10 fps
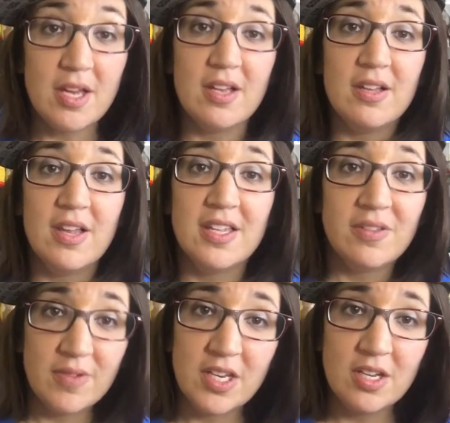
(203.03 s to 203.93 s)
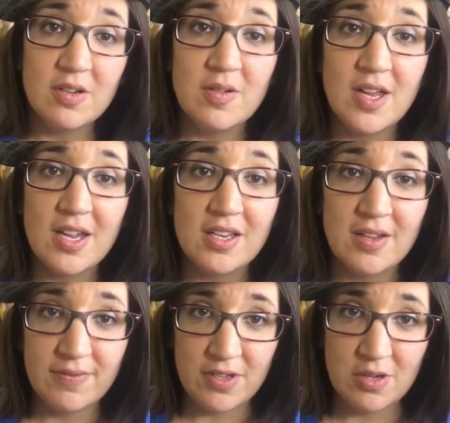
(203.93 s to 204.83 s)
uh, like the video, and
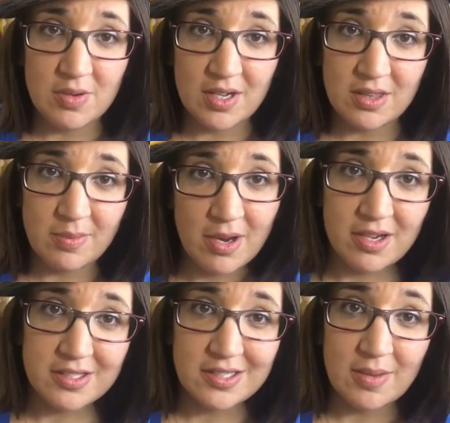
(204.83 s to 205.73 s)
if you got the box,